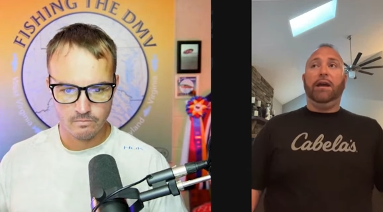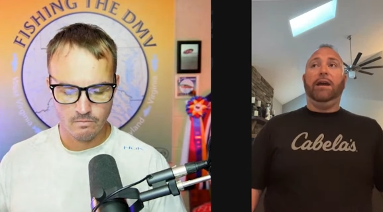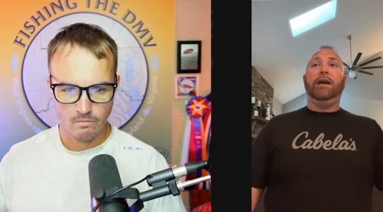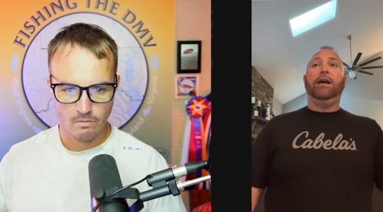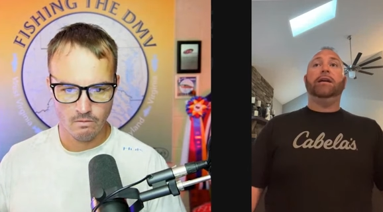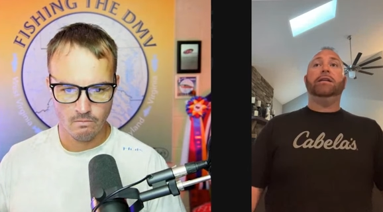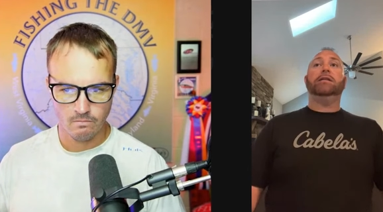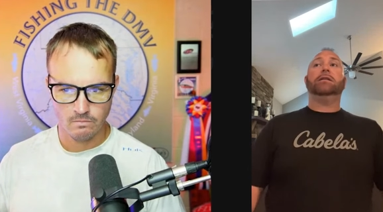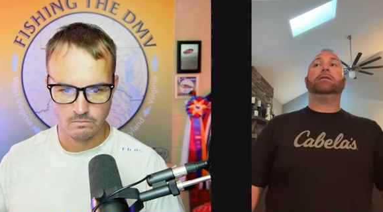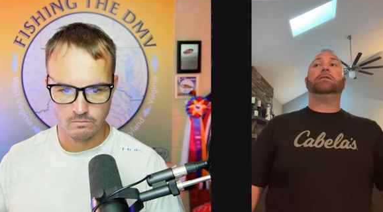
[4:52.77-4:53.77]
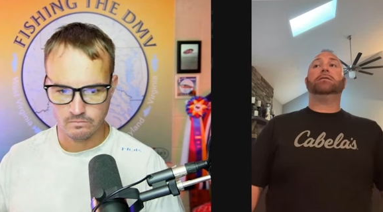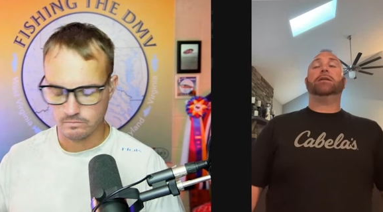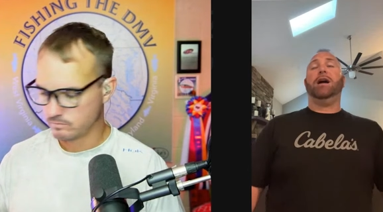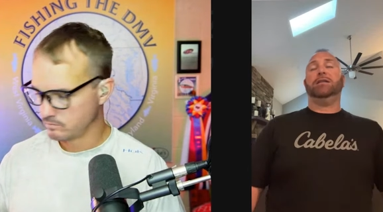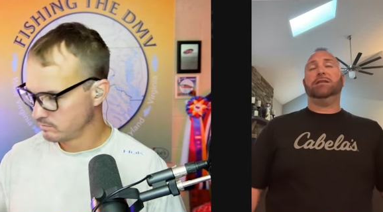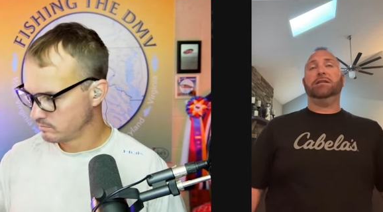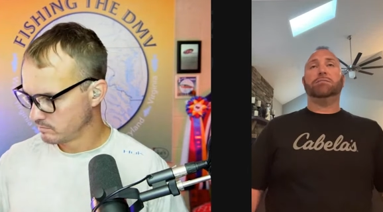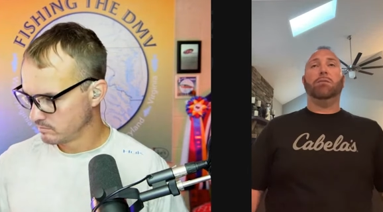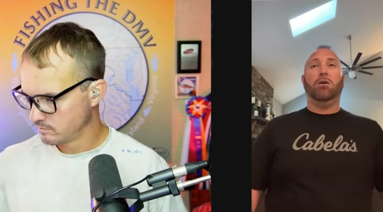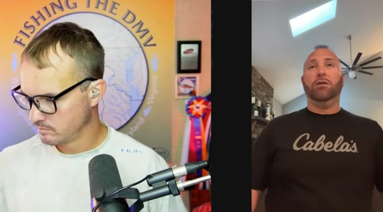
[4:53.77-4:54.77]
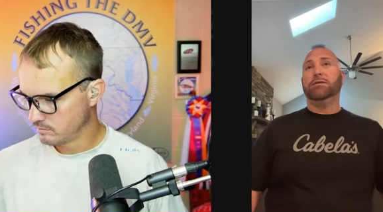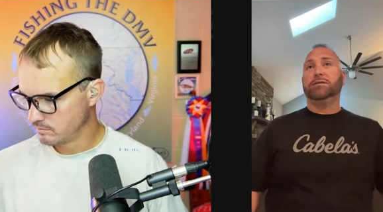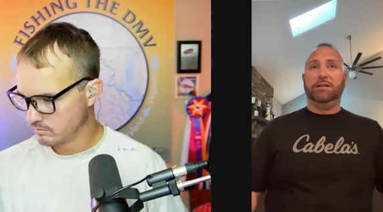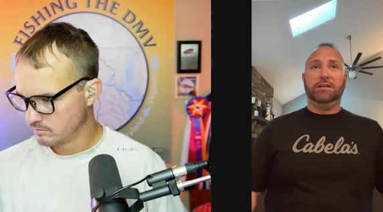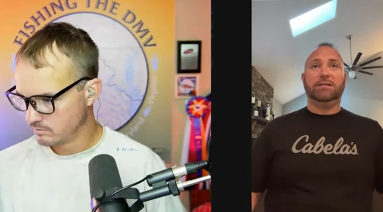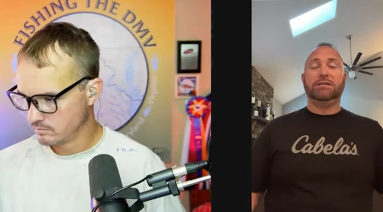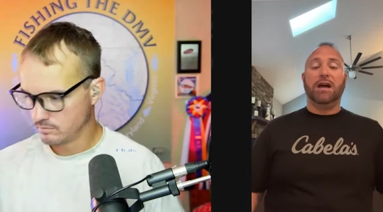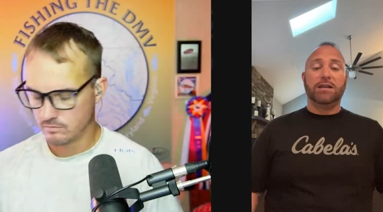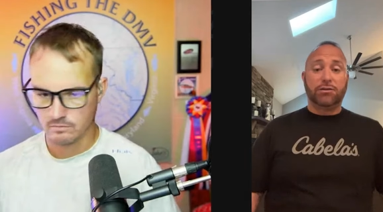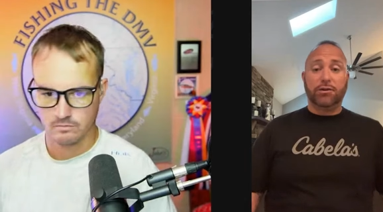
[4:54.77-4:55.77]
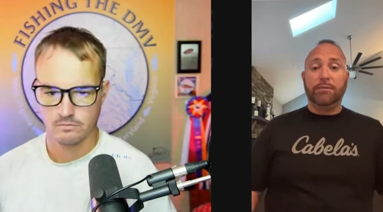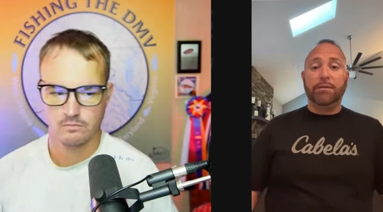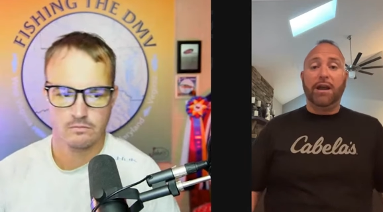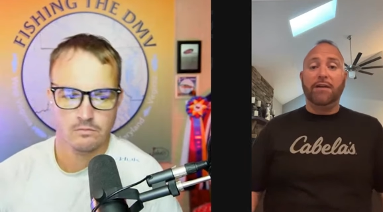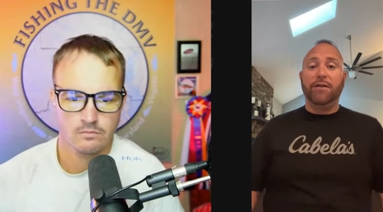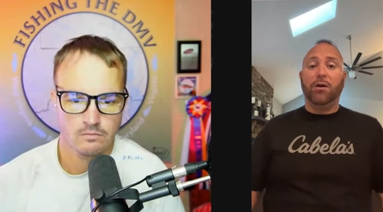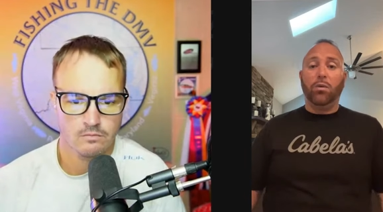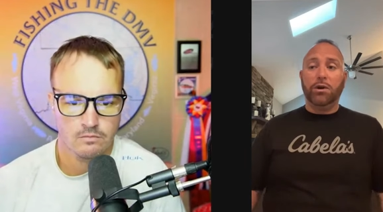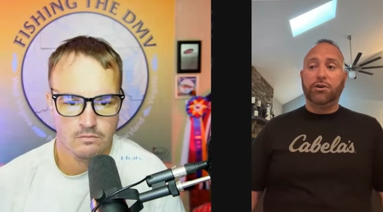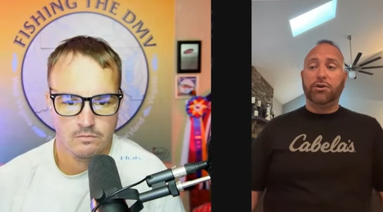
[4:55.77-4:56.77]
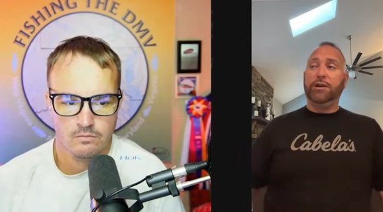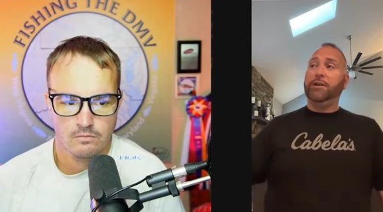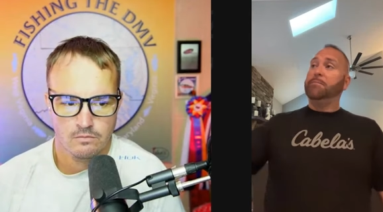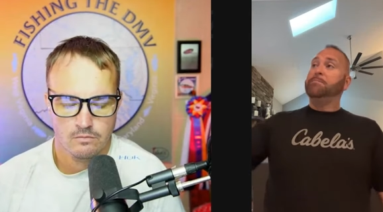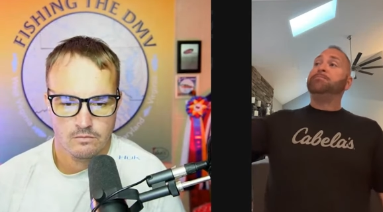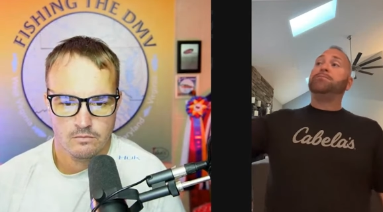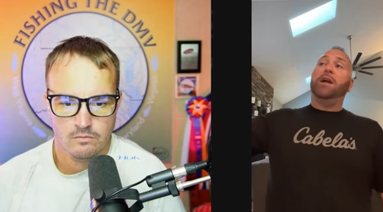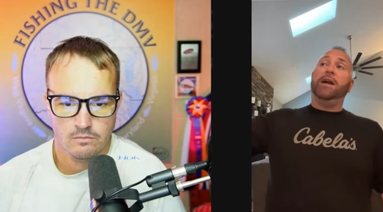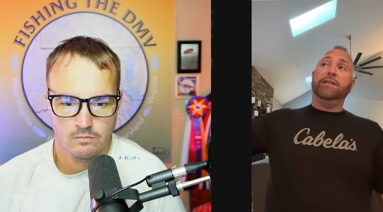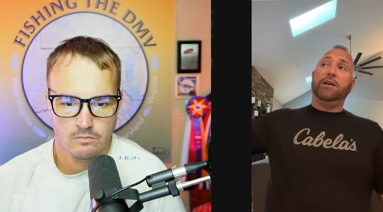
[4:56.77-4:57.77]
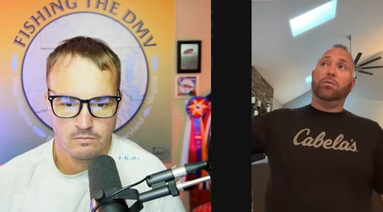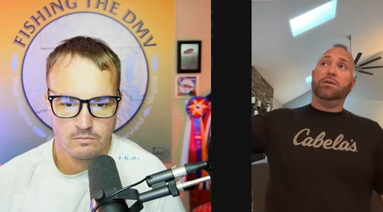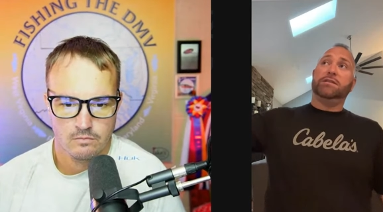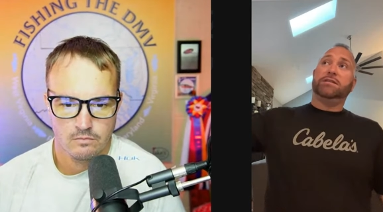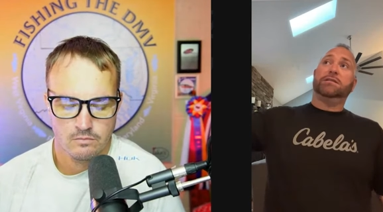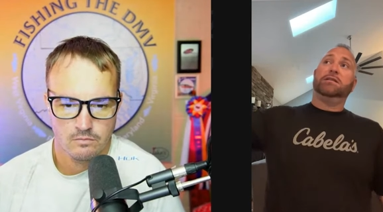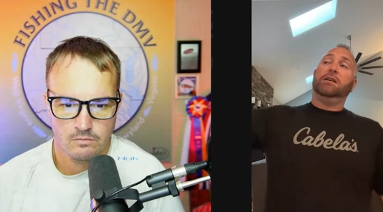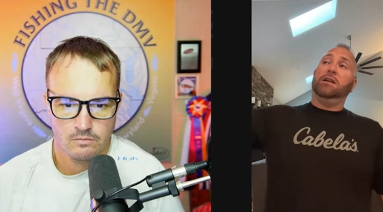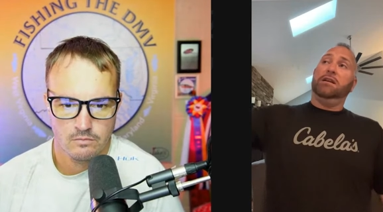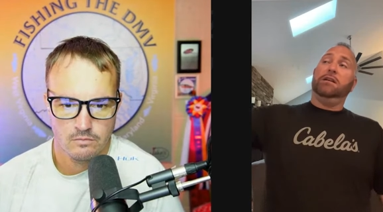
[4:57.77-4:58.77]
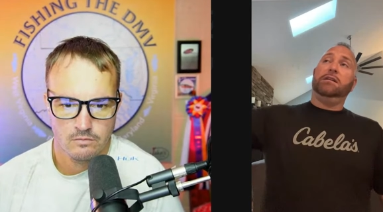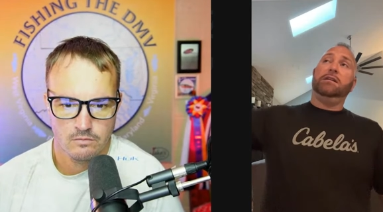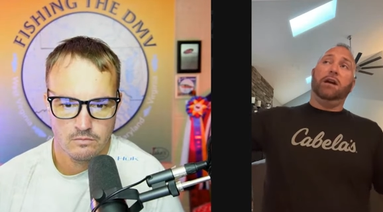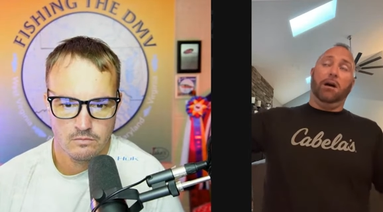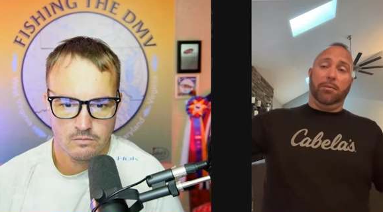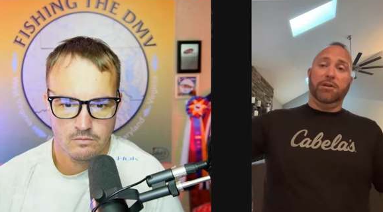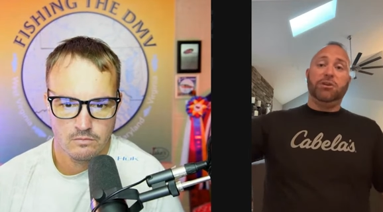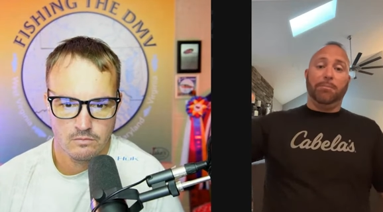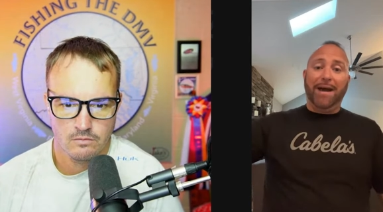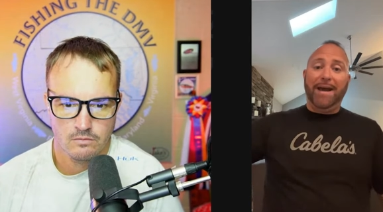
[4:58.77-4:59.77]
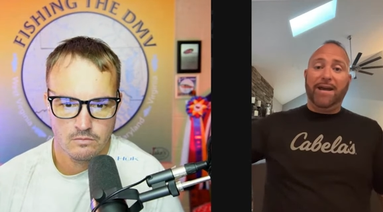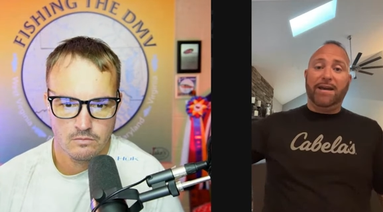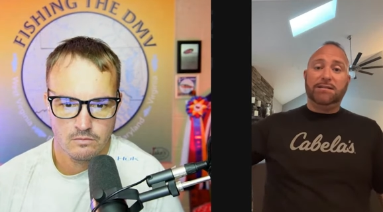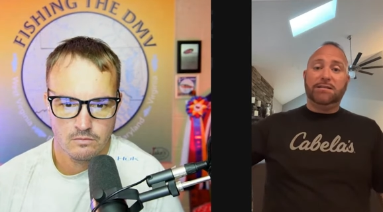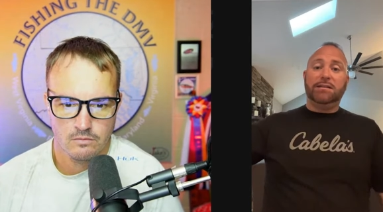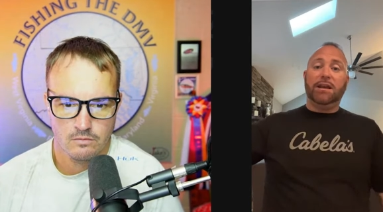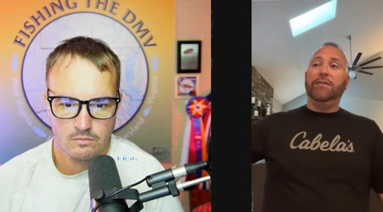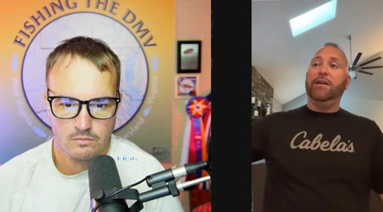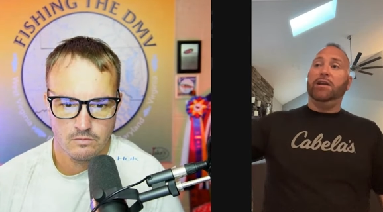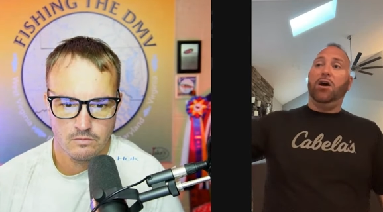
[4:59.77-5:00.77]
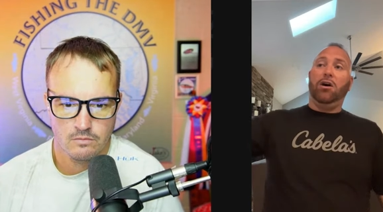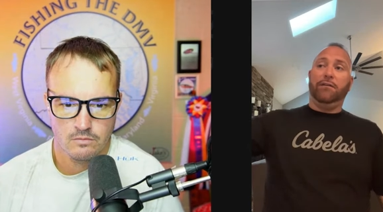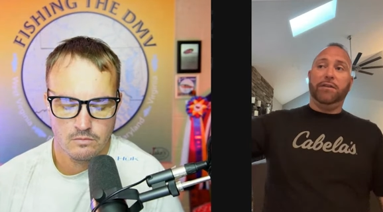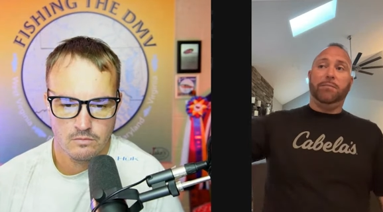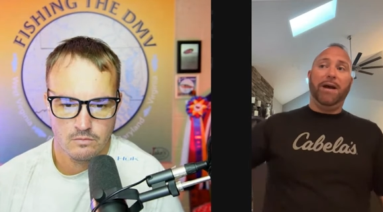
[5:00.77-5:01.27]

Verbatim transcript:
Speaker 1: and I say small, it was a decent sized creek, but I had found one creek and there was a bunch of pads, and then off of the